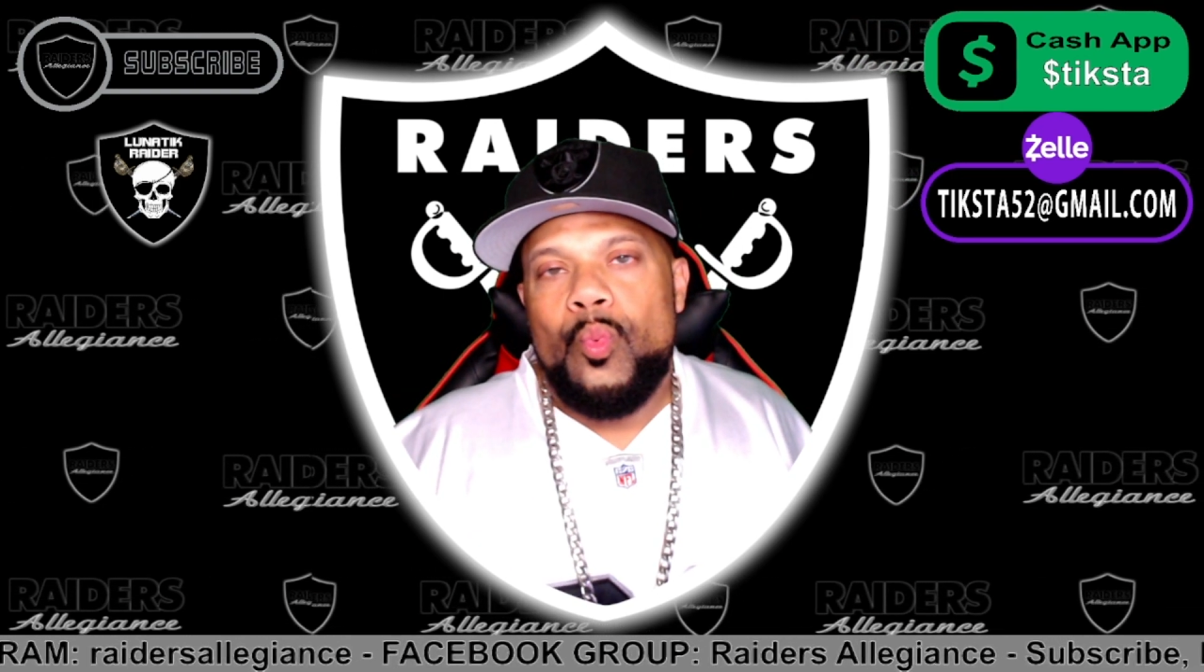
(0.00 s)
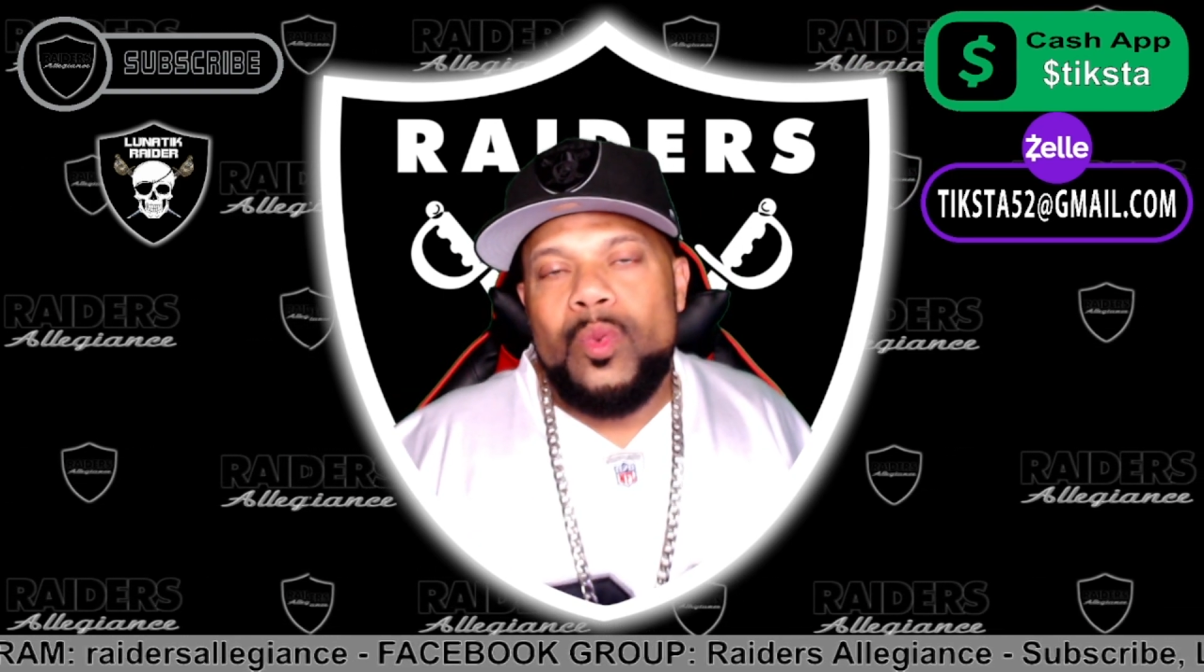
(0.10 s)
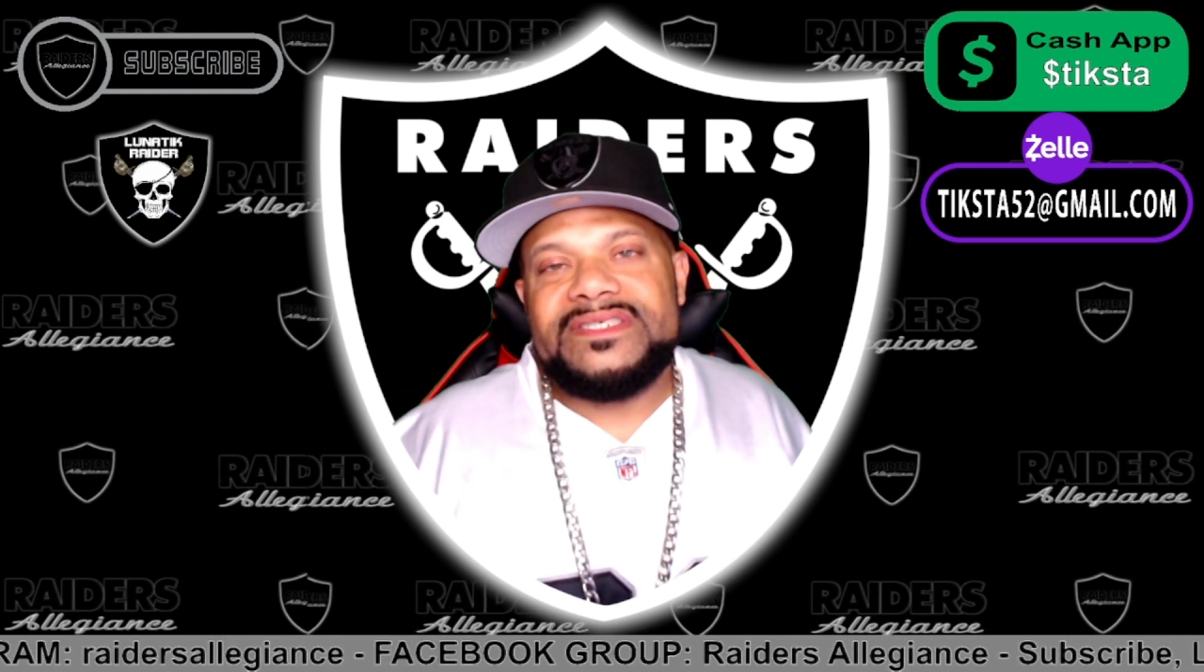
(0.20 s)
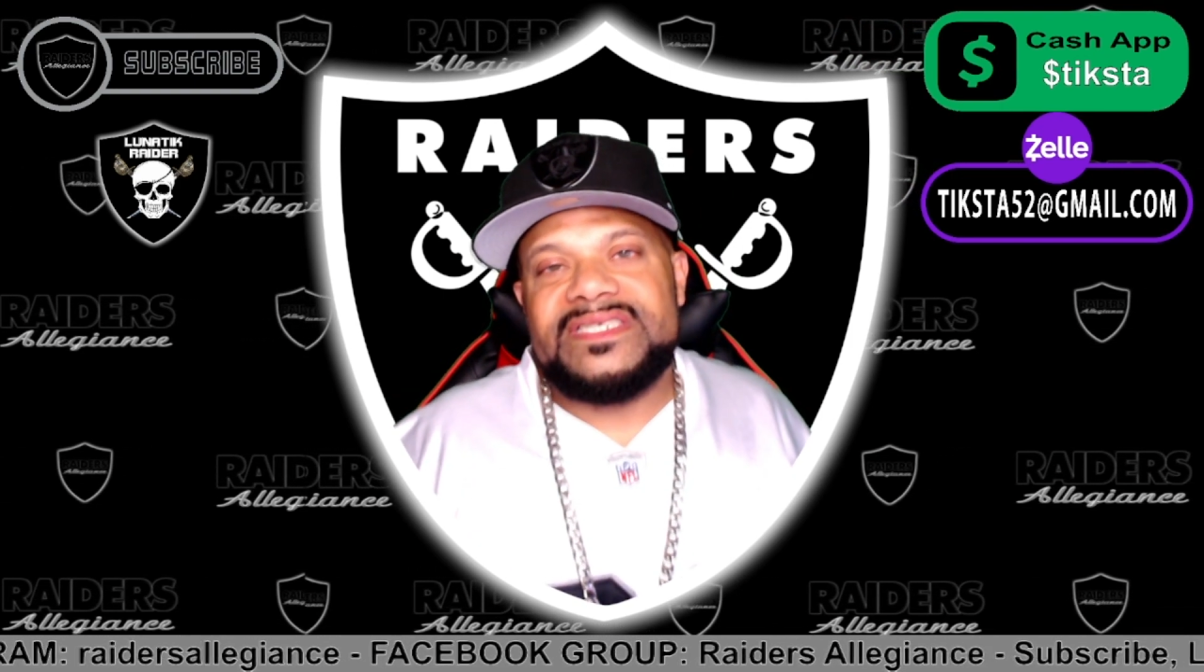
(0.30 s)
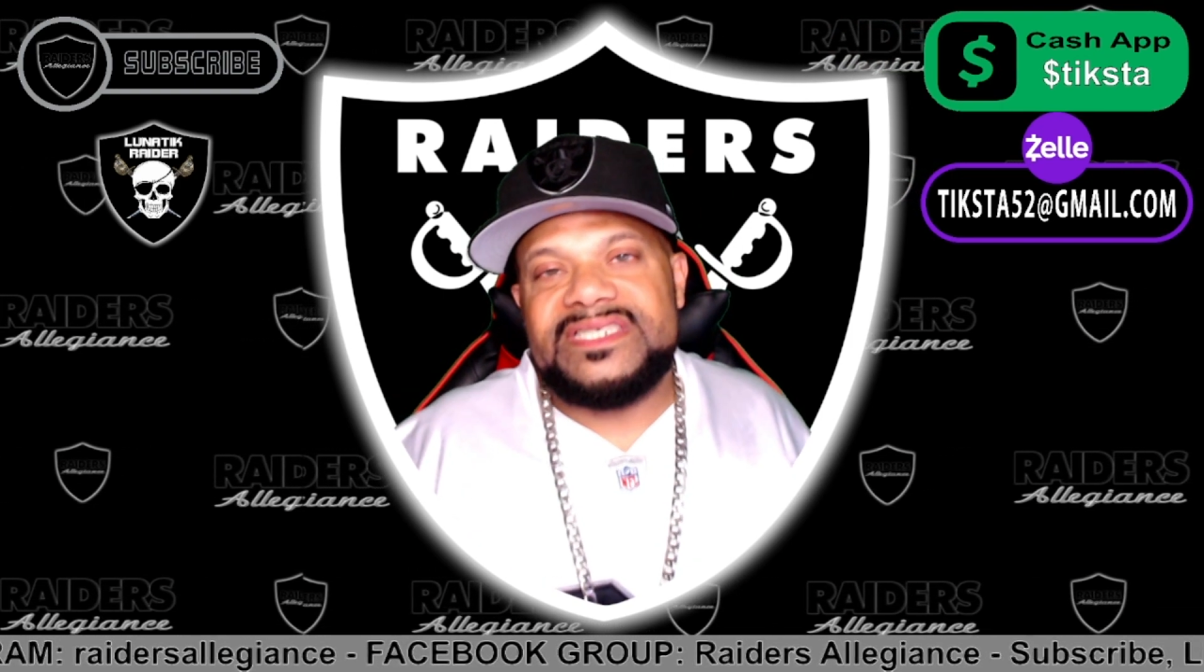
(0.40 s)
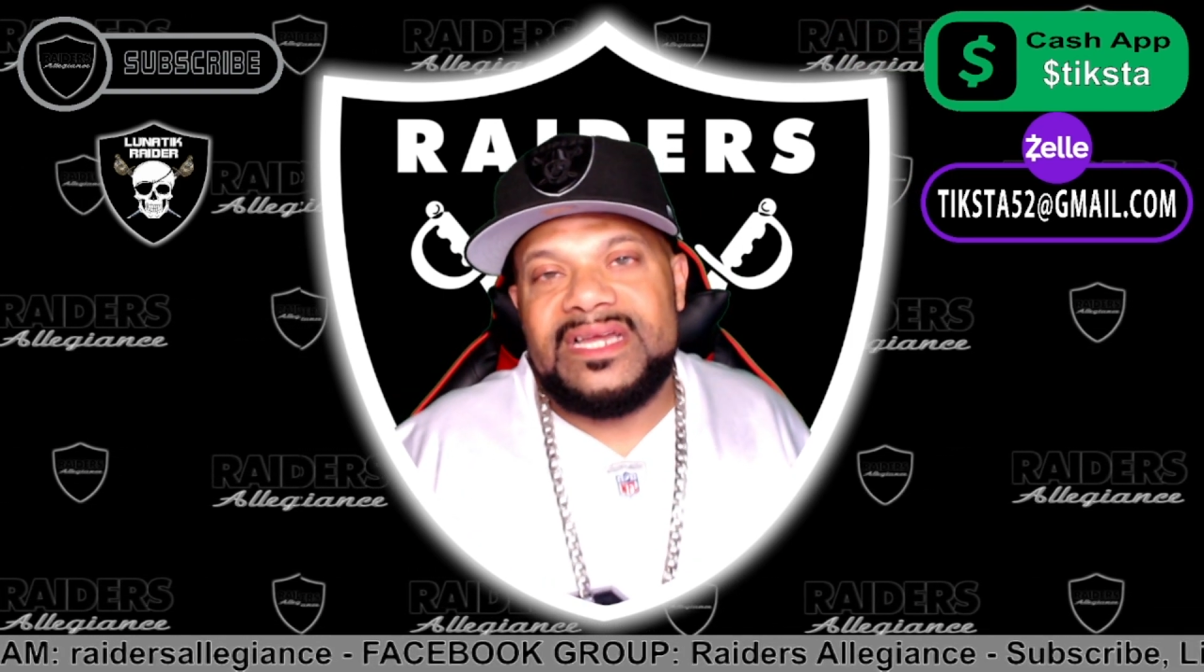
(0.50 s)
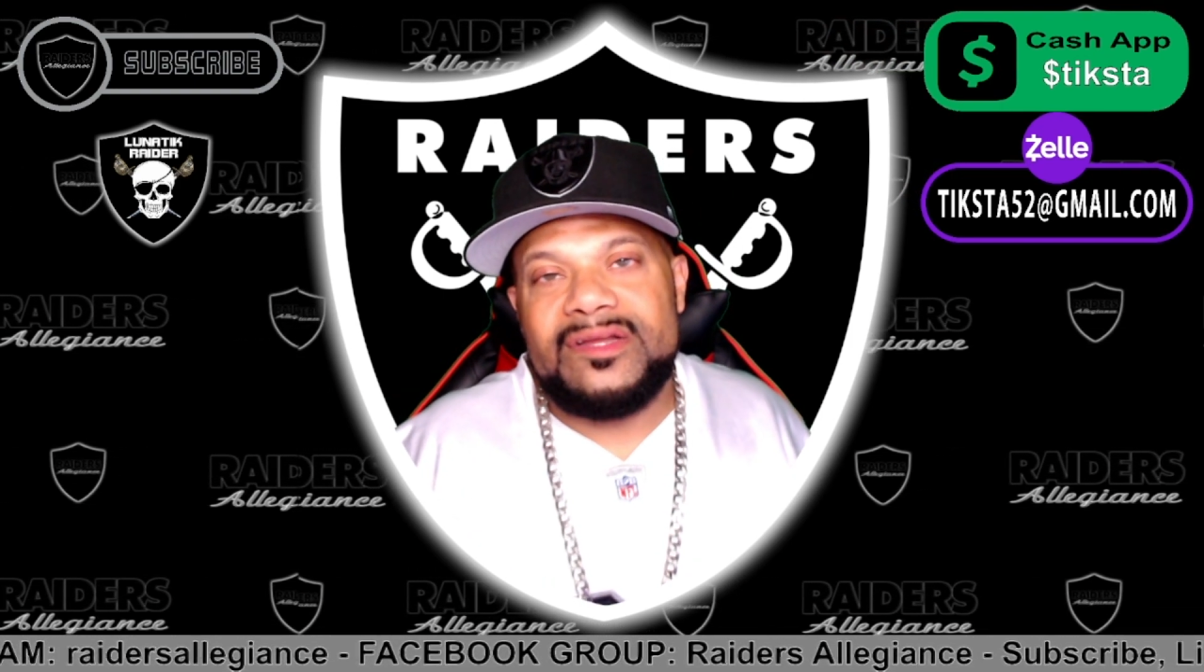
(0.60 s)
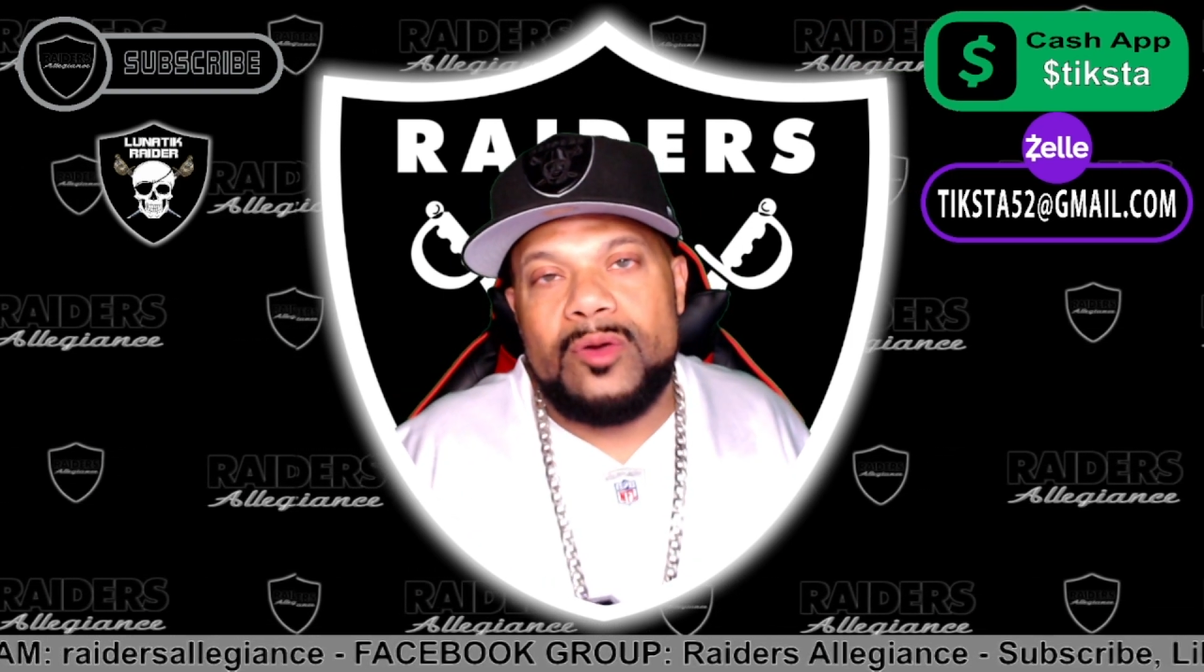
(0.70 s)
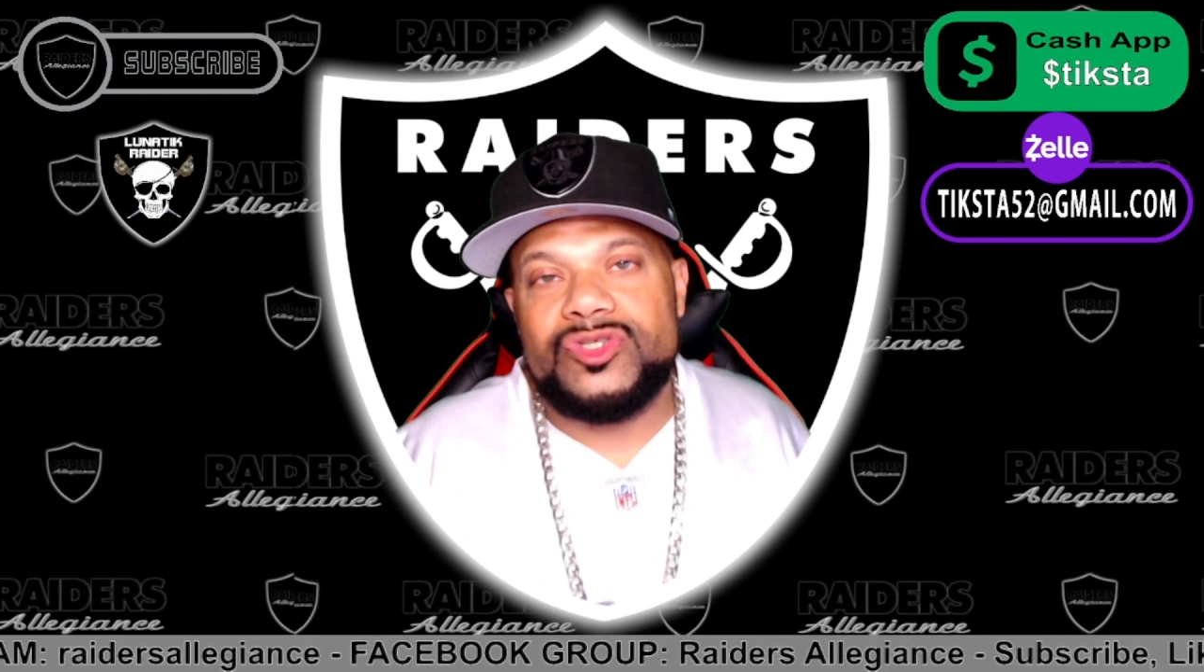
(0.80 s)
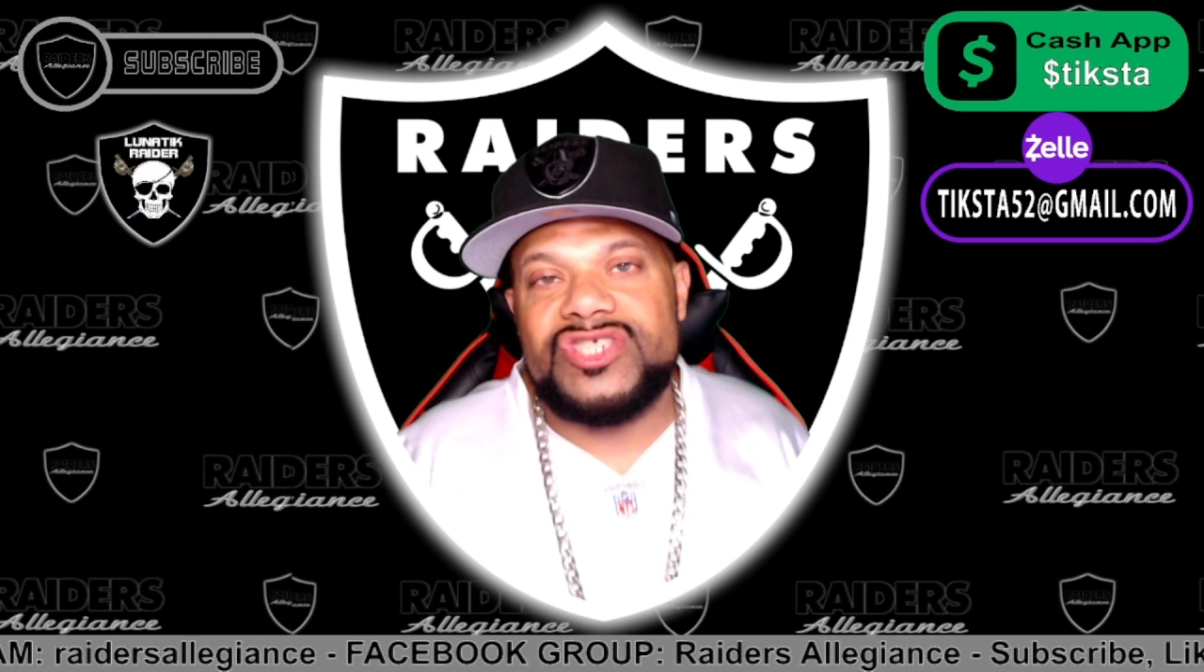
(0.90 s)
When's the sun gonna